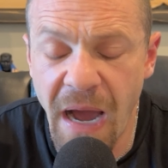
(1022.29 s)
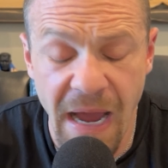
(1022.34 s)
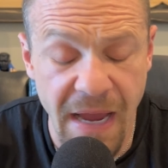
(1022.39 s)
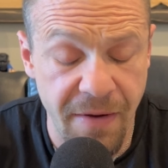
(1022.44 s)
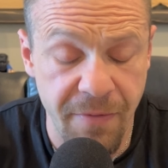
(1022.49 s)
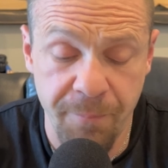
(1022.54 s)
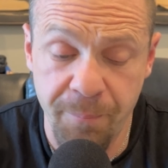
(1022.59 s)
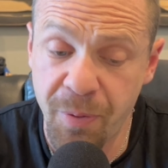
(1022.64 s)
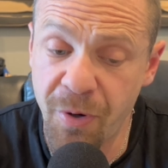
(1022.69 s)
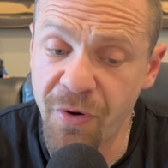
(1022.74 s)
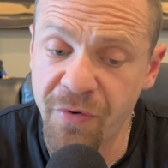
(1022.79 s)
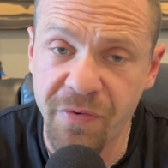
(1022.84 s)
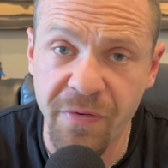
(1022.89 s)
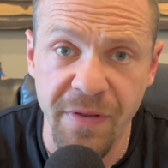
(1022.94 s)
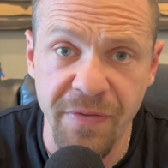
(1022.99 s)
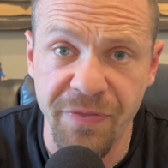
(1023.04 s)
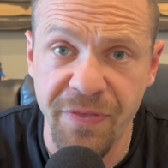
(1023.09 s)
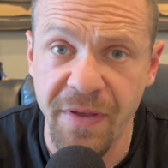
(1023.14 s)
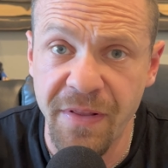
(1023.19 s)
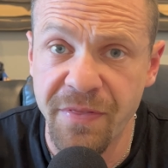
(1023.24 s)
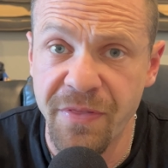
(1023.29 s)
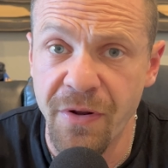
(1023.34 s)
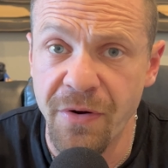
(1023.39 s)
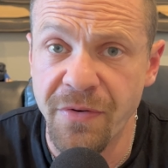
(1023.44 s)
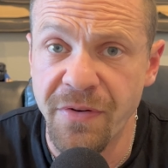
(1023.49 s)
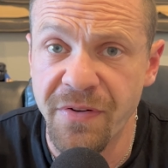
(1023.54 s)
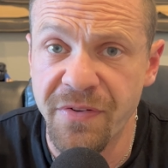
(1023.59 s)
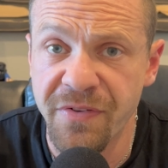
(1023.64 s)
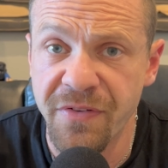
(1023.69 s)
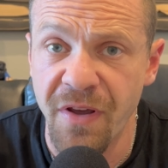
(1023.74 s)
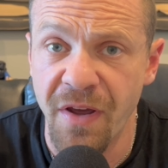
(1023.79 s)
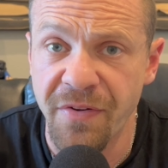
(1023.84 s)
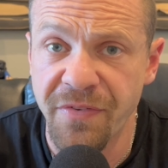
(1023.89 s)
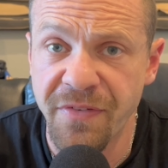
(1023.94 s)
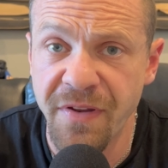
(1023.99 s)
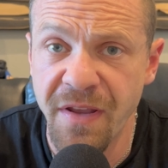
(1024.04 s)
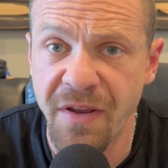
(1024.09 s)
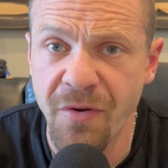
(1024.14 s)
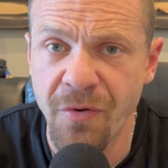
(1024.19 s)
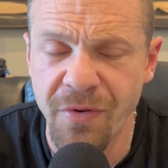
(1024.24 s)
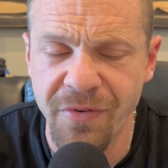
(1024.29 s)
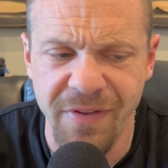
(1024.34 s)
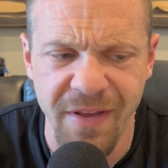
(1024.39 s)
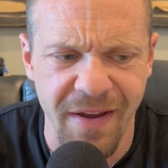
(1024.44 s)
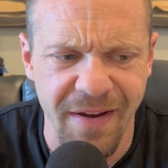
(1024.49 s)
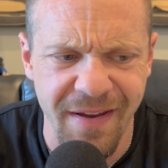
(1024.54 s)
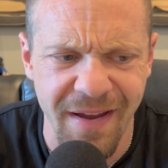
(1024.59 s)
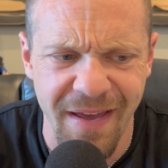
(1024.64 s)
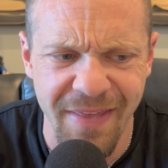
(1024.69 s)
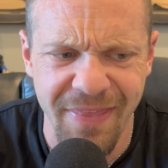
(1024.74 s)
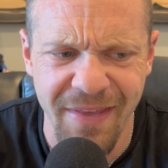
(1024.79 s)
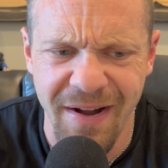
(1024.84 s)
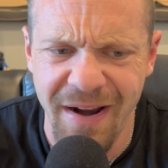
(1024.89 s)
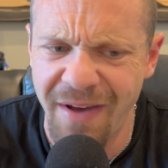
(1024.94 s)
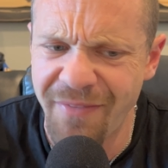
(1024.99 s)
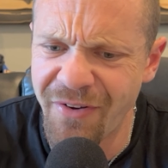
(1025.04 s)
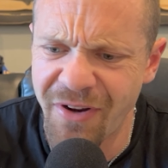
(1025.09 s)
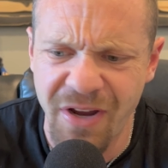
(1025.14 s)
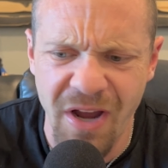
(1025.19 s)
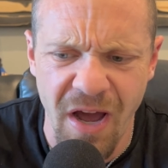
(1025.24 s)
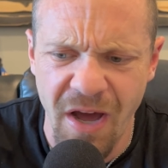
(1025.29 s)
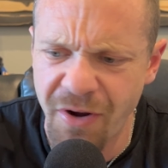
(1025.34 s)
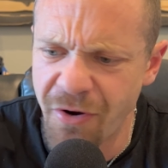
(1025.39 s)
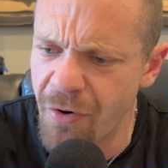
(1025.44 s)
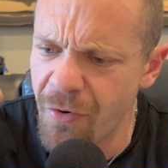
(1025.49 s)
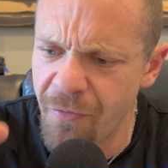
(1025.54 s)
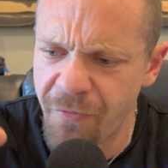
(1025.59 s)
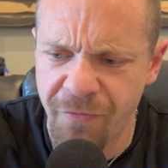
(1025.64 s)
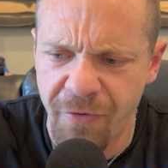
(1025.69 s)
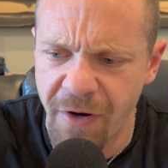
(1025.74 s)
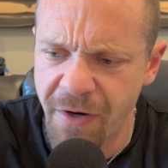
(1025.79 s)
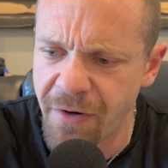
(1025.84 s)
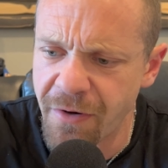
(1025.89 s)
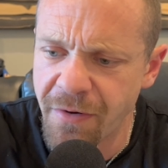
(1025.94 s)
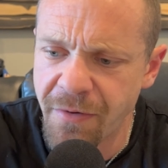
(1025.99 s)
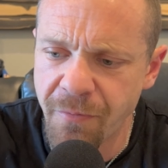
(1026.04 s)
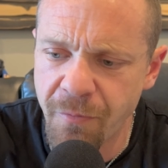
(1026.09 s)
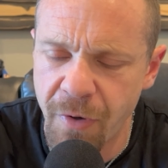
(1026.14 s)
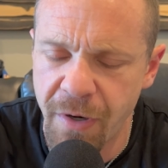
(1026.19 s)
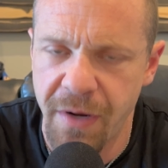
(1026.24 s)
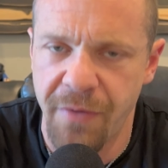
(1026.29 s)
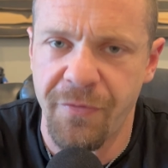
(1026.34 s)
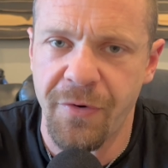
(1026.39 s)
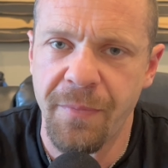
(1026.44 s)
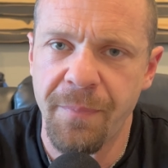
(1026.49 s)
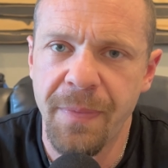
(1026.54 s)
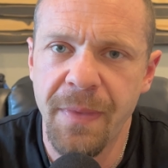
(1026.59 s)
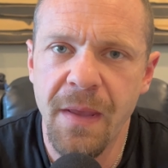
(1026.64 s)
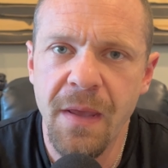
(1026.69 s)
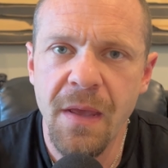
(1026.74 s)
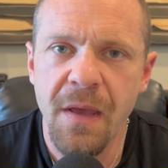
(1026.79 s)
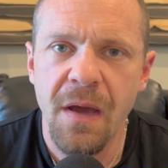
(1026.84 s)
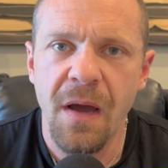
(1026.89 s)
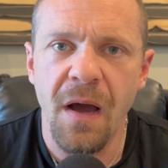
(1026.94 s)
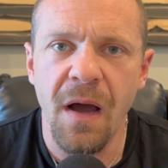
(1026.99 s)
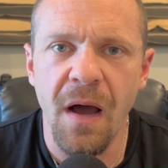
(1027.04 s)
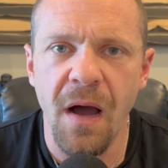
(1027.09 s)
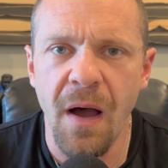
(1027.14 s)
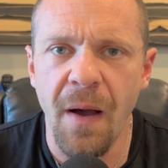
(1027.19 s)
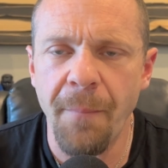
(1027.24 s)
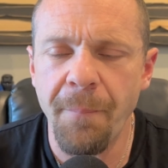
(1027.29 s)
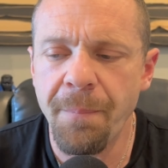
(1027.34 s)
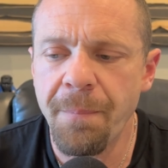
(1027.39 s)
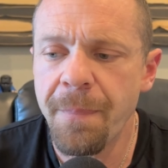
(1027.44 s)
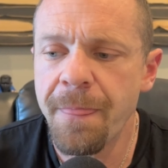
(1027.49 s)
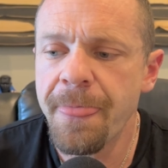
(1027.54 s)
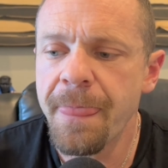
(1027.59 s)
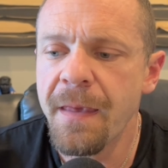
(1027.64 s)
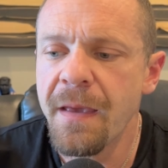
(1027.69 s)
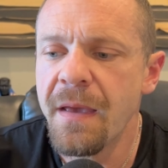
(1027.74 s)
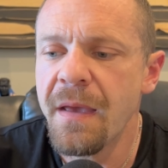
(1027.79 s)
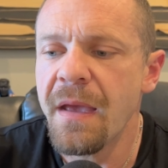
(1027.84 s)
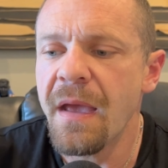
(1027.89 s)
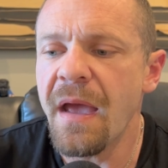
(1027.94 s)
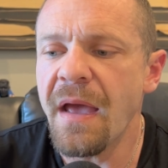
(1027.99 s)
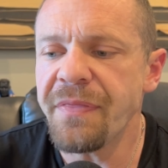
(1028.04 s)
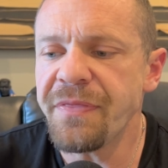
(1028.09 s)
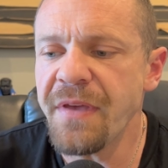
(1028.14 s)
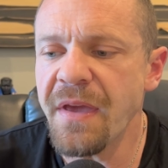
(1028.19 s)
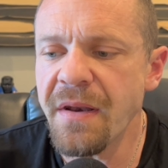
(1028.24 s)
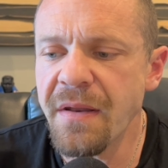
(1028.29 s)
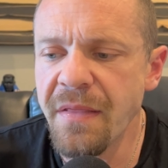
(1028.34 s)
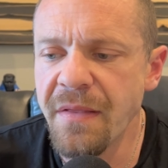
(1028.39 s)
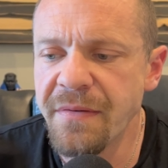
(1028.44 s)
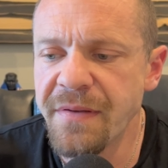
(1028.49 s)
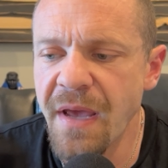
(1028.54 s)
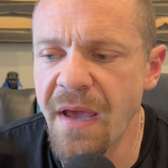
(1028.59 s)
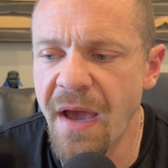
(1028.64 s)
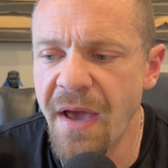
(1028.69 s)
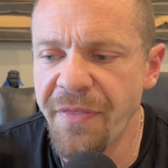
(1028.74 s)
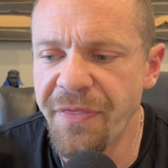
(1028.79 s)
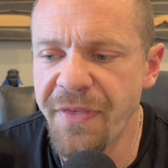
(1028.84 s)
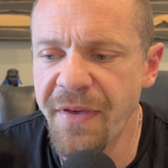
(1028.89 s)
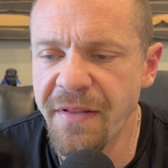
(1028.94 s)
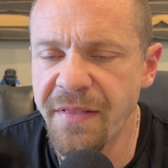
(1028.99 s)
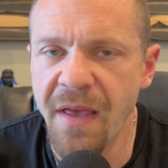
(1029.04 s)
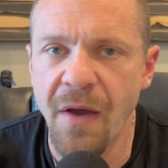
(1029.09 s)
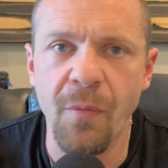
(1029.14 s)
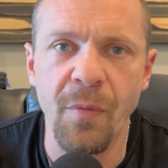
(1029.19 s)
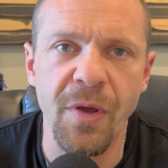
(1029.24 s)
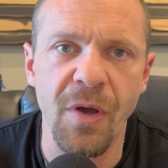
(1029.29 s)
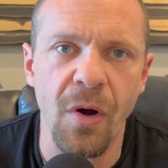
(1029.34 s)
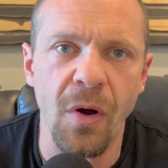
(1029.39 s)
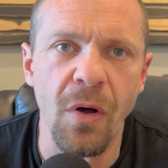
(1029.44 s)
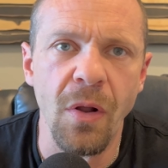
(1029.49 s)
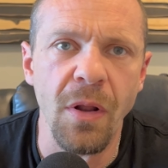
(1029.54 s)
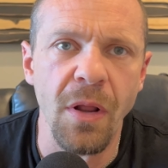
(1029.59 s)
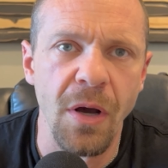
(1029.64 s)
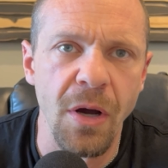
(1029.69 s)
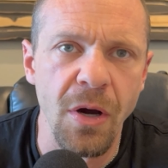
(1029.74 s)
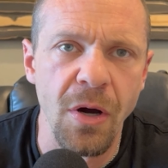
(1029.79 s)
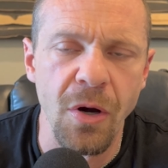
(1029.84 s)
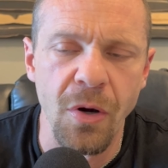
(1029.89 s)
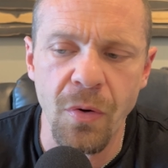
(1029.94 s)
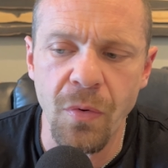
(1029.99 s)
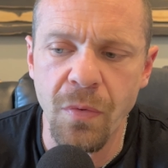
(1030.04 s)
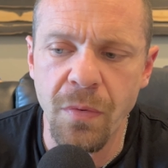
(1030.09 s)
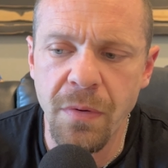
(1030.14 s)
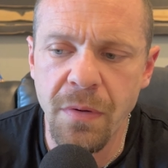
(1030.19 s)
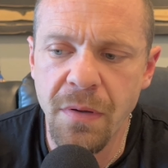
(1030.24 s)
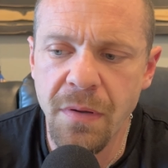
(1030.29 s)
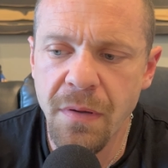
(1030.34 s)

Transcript: I personally think they're disgusting. Who is that guy? That avocado fucker? Whatever. Um, at the end of the day, I think that we all owe